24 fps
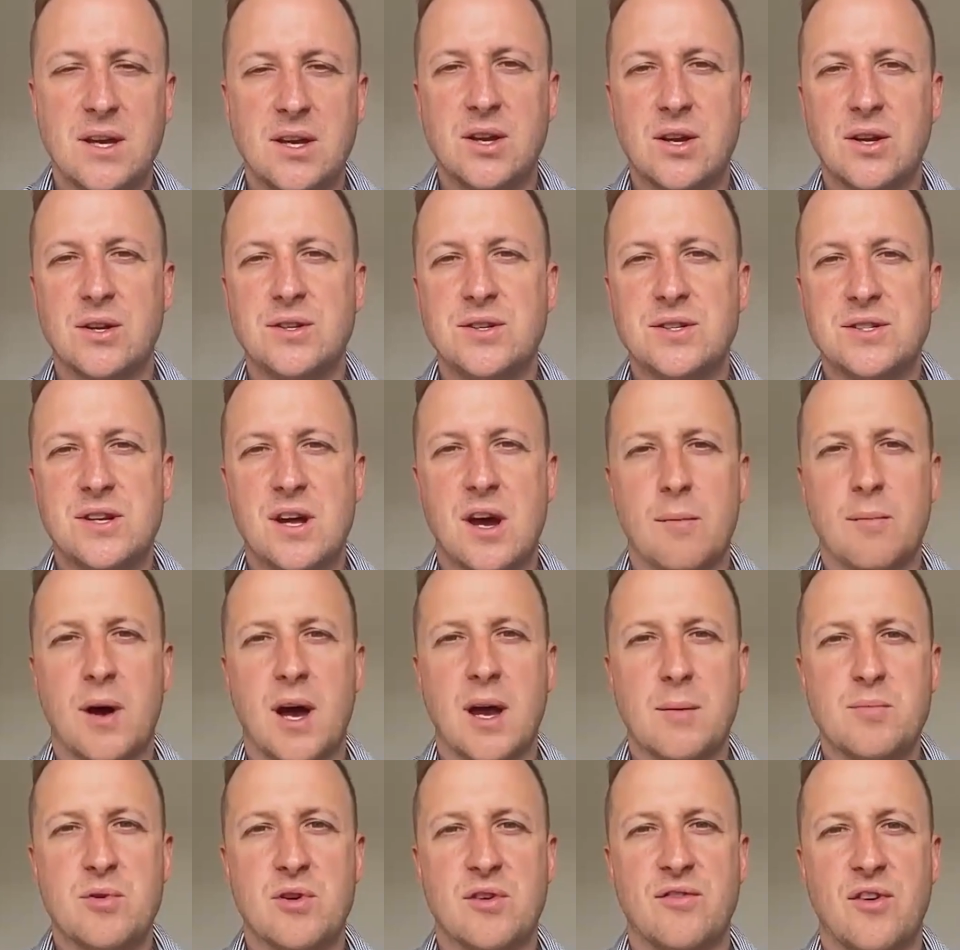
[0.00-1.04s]
Could you start
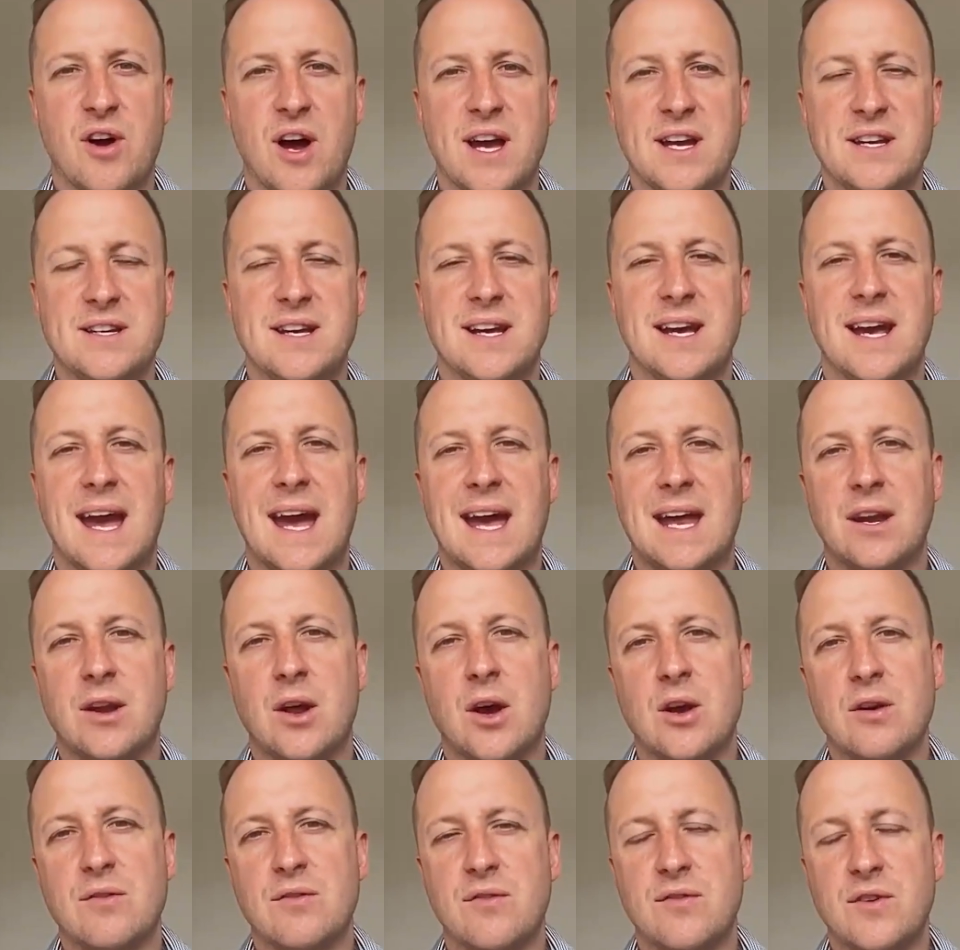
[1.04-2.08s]
by providing an
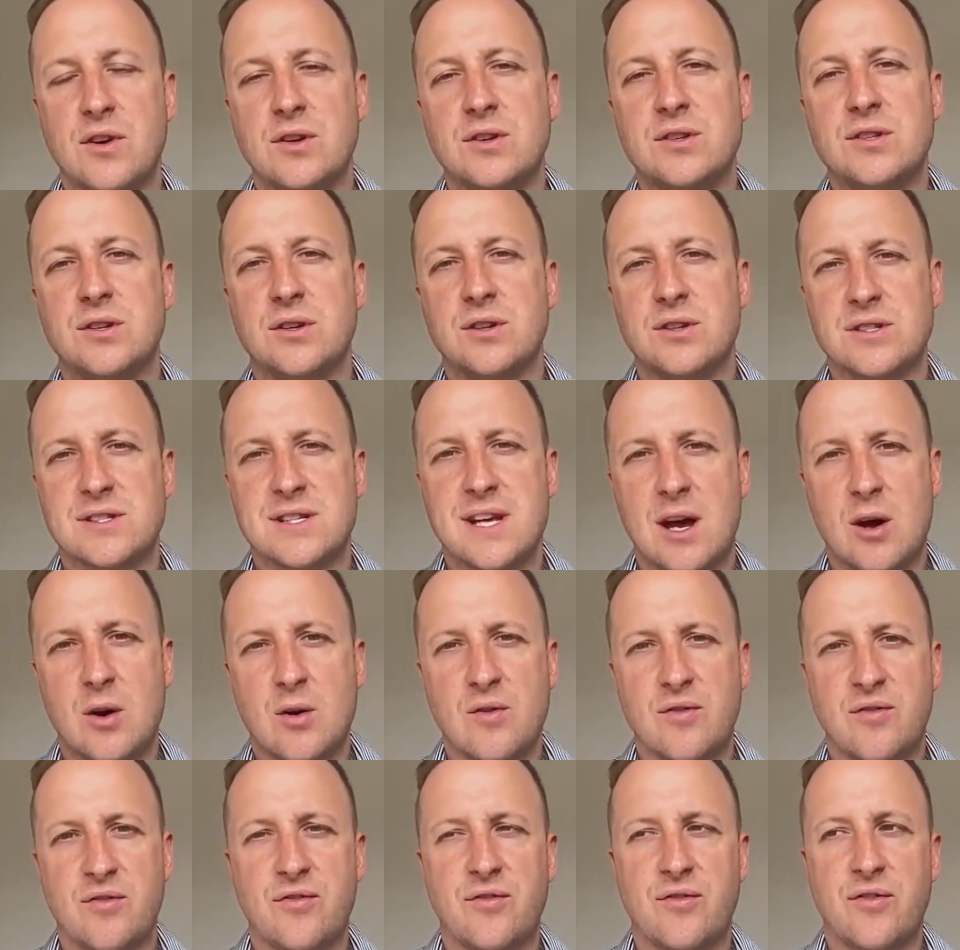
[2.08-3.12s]
overview to
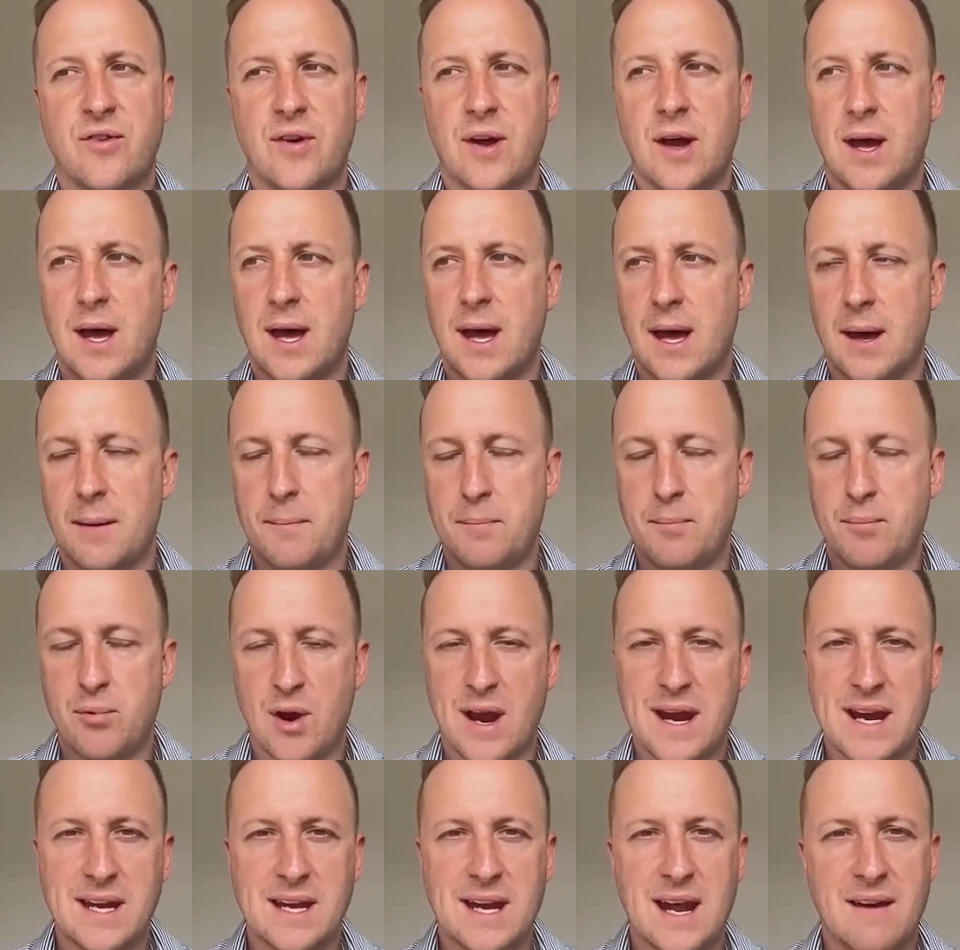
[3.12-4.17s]
yourself, uh,
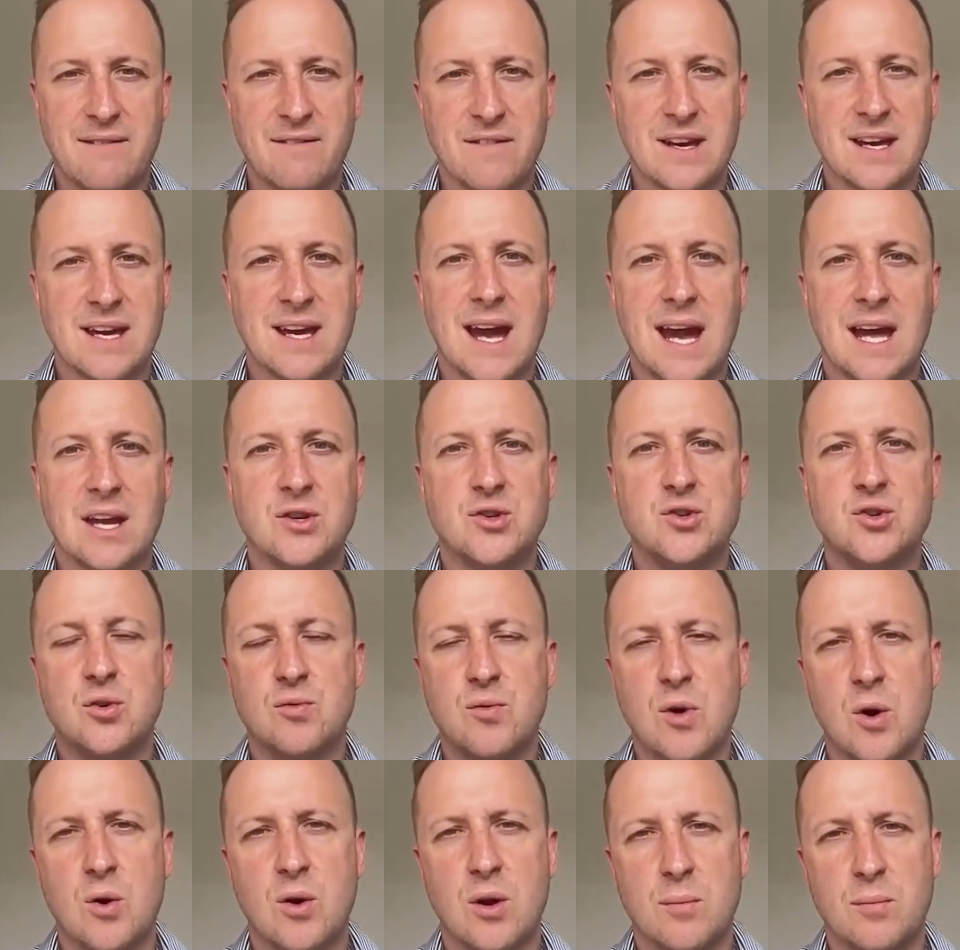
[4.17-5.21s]
Brain Navi, and your
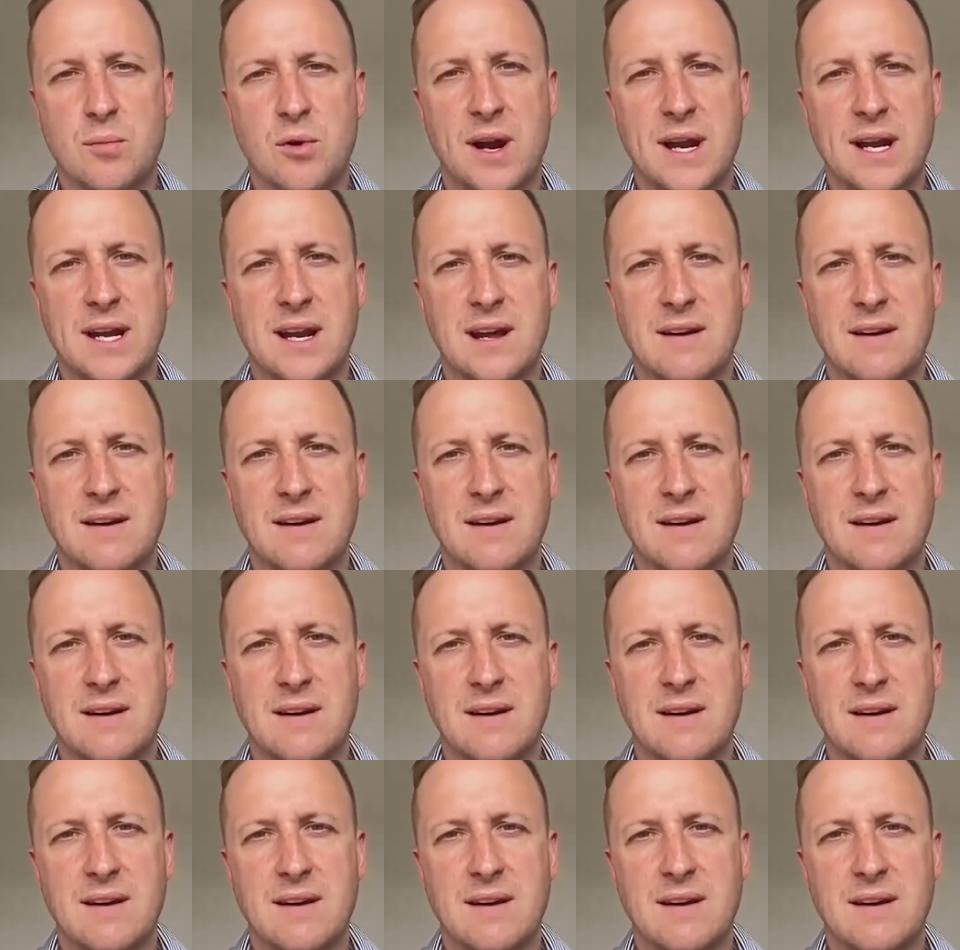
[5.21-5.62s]
role at Brain